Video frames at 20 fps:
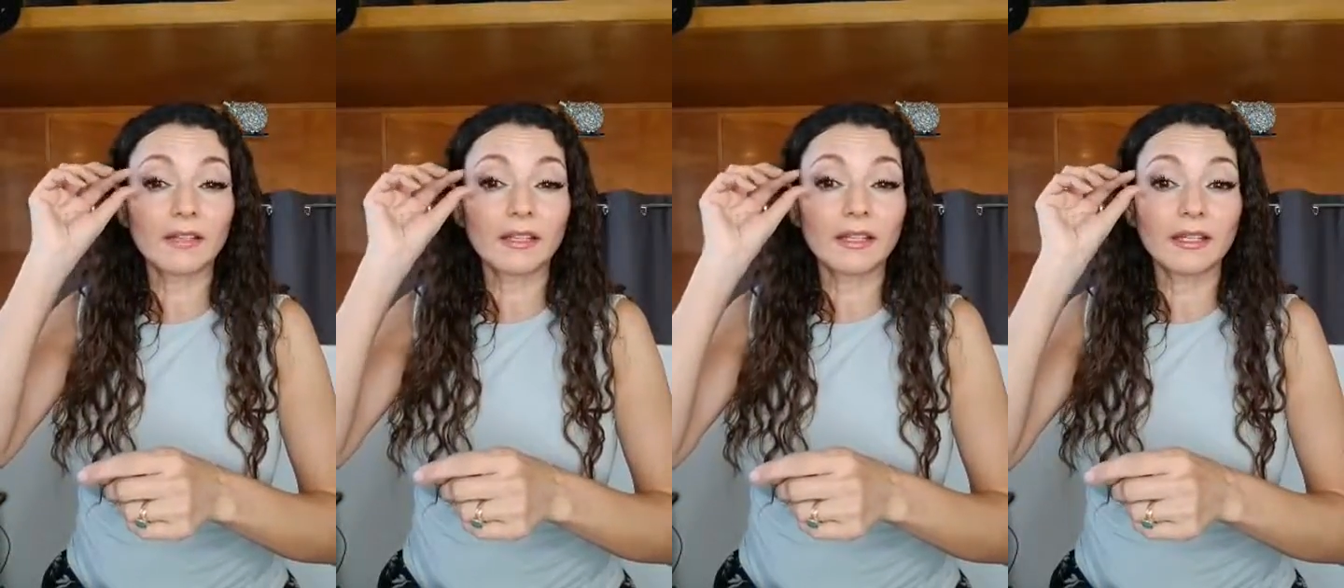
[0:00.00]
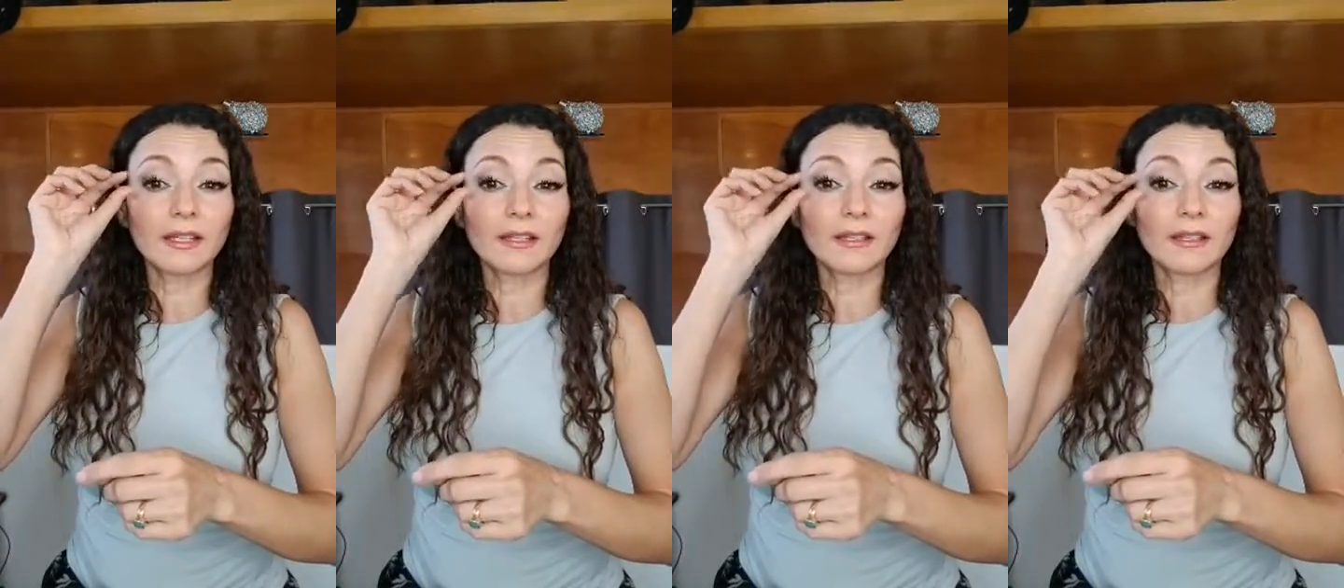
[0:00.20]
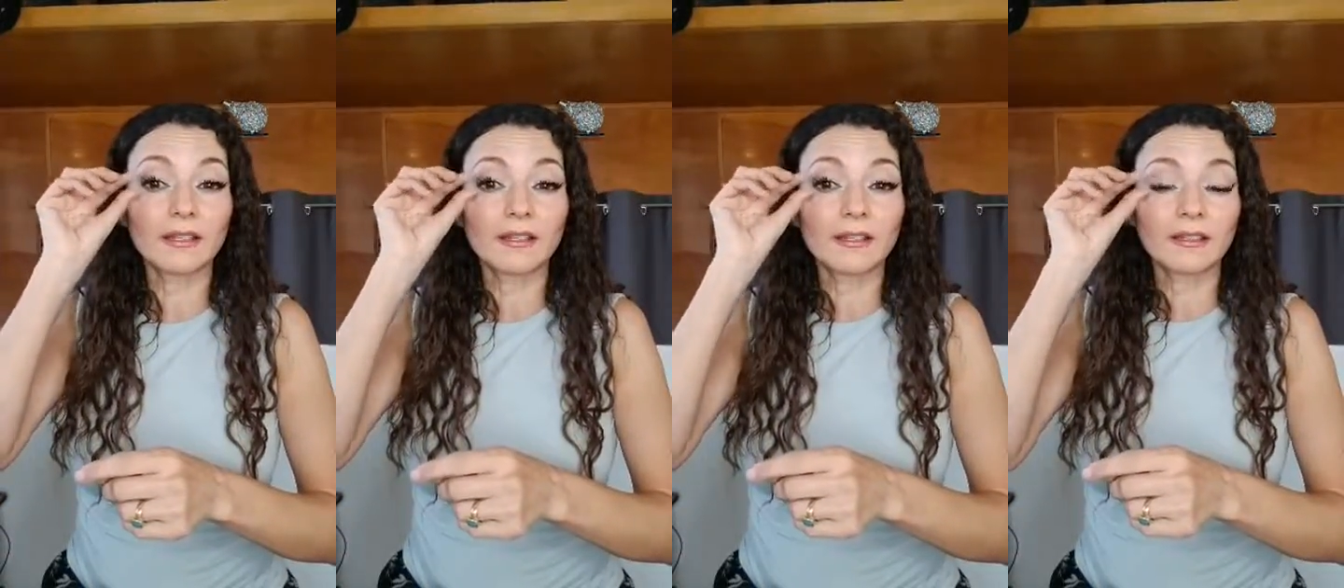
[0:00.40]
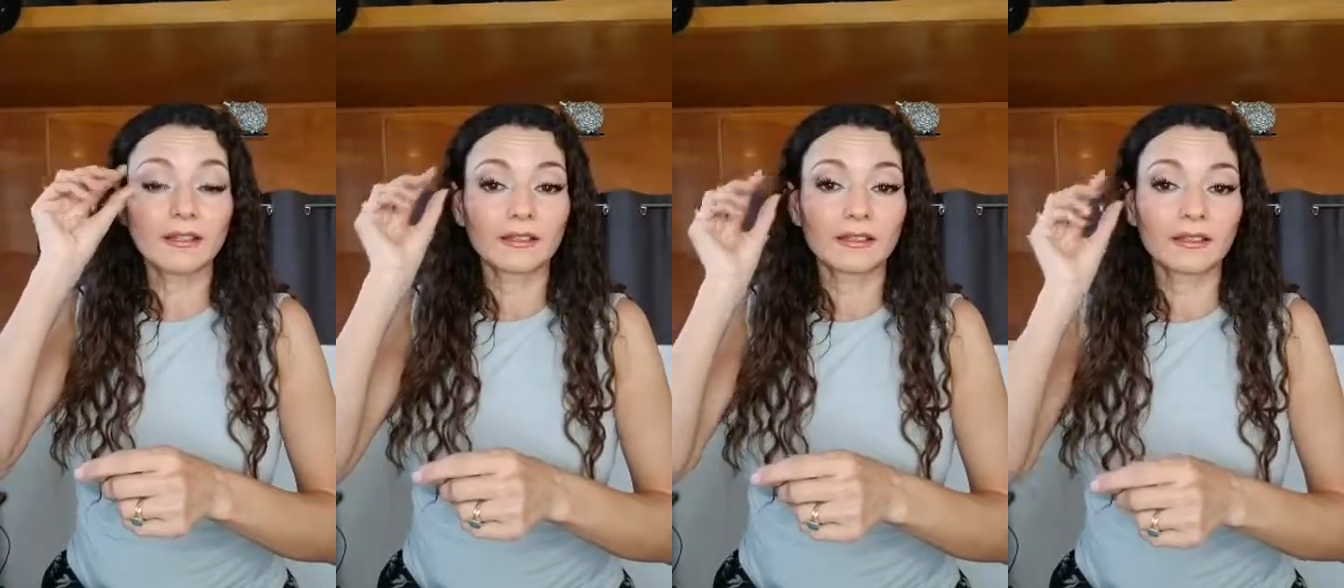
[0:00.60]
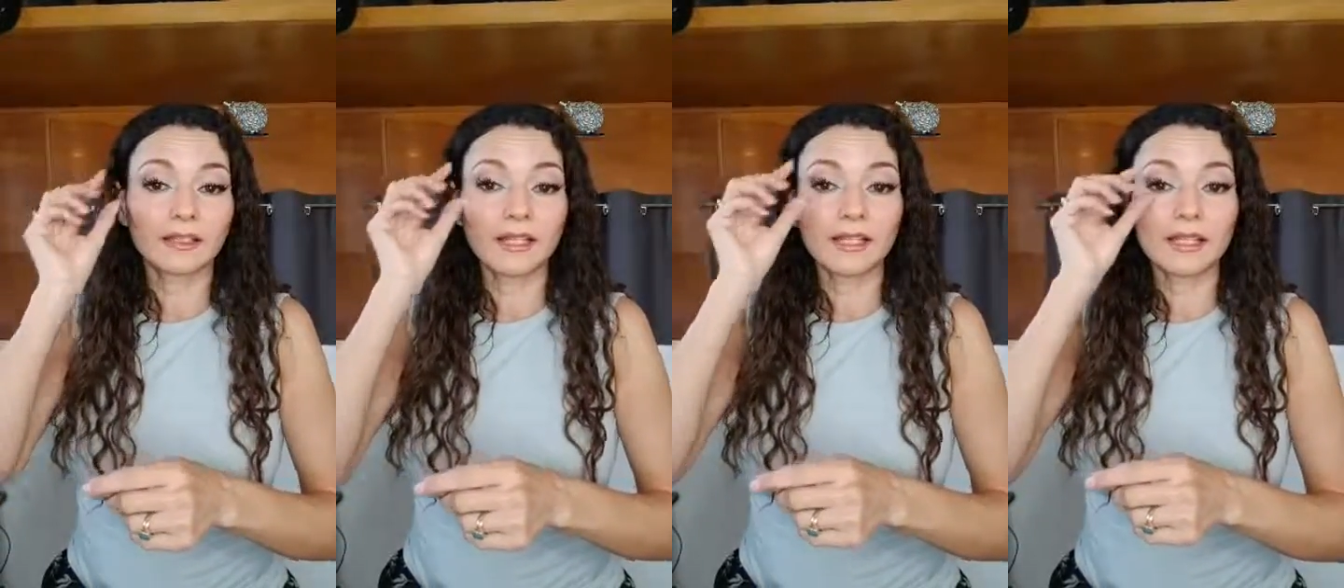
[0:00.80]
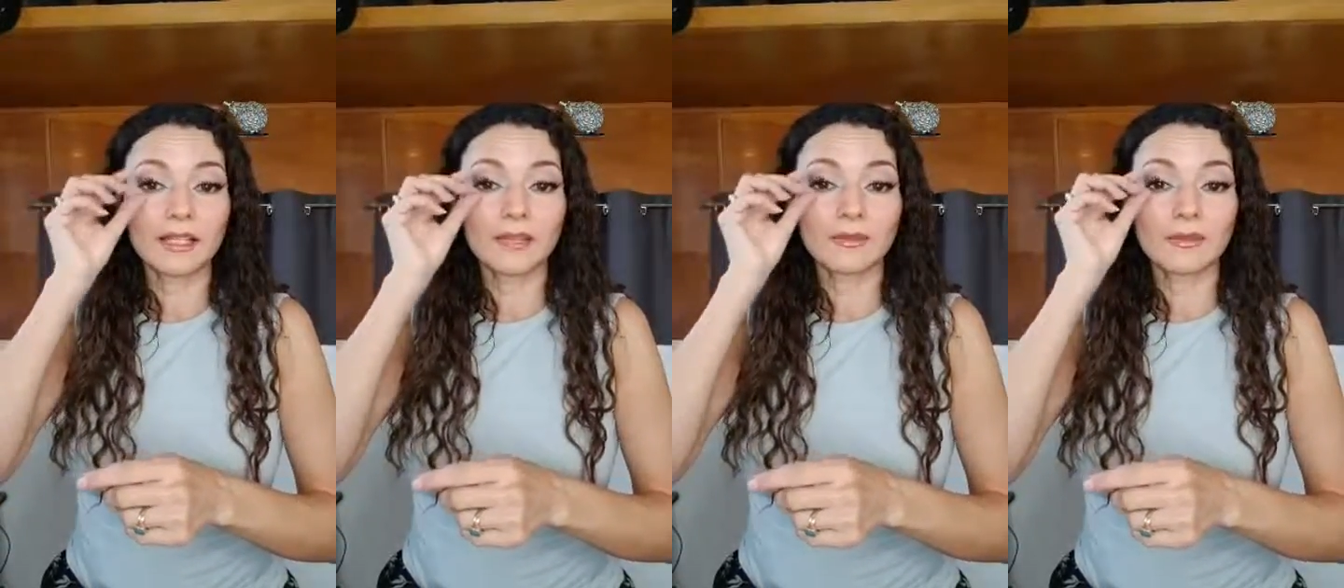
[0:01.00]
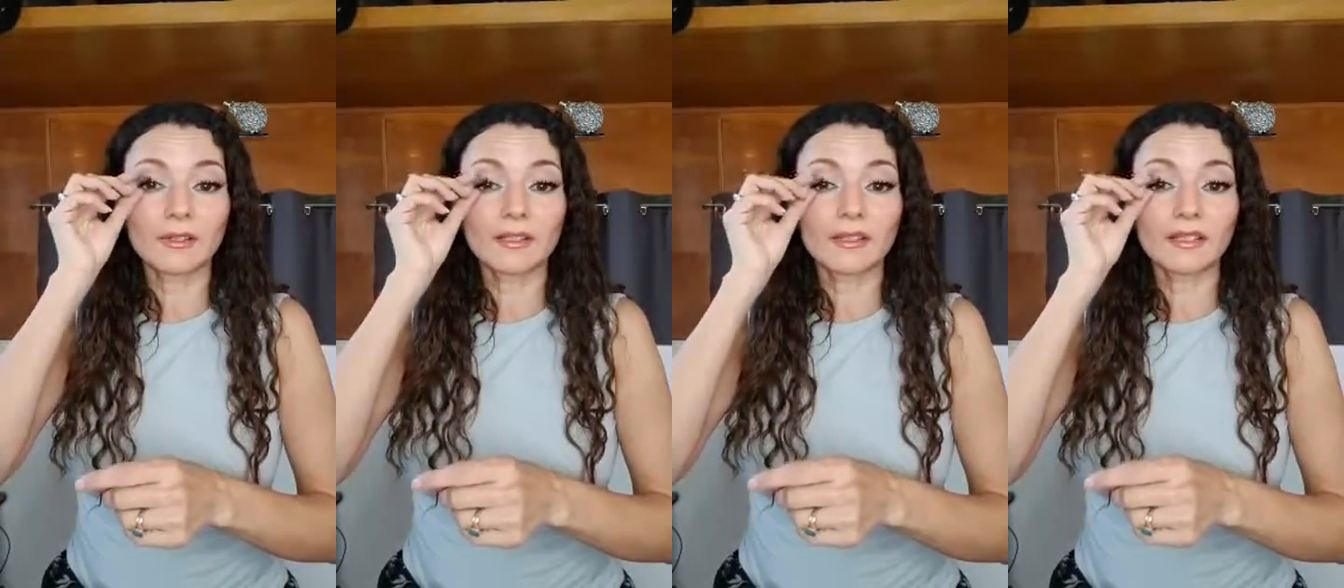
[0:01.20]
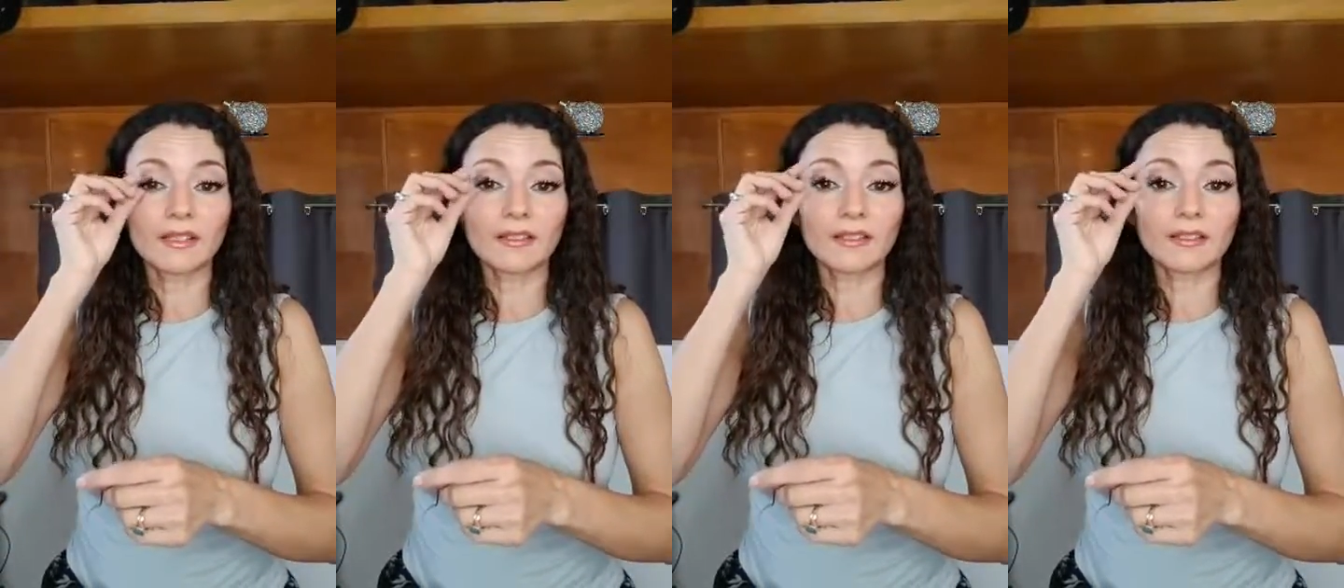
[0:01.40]
and I'm
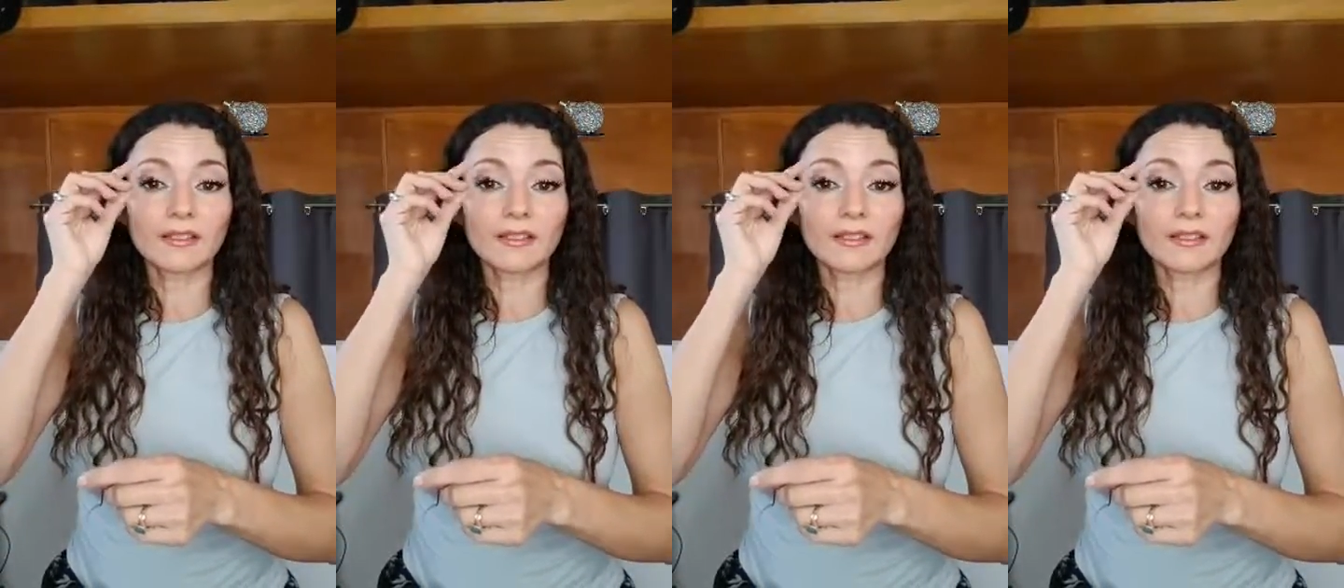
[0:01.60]
gonna